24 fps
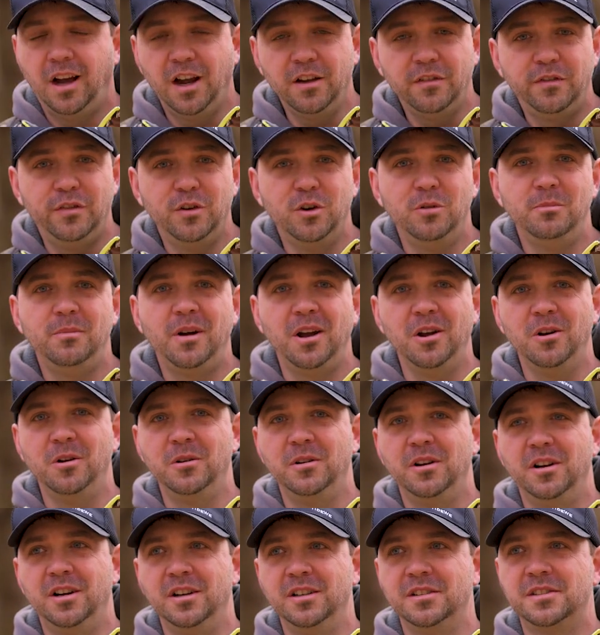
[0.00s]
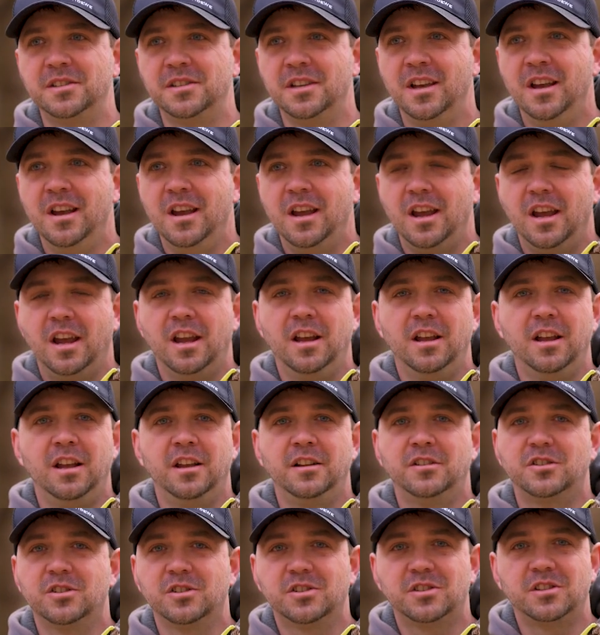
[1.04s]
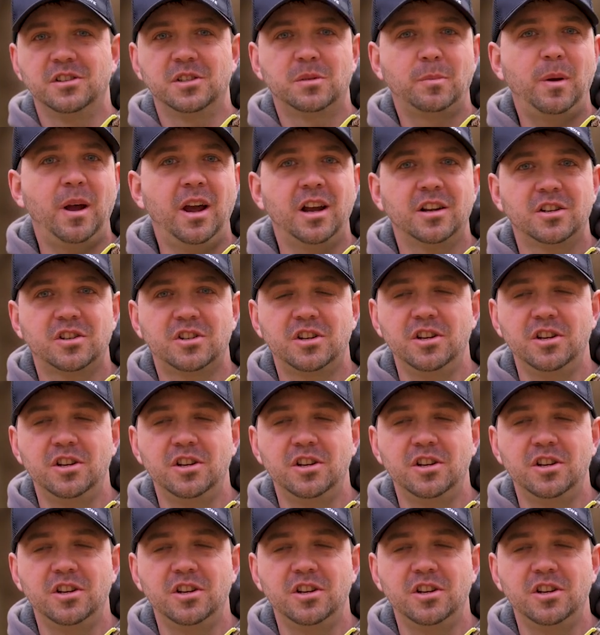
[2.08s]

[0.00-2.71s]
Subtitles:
I film my own hunts, and just this past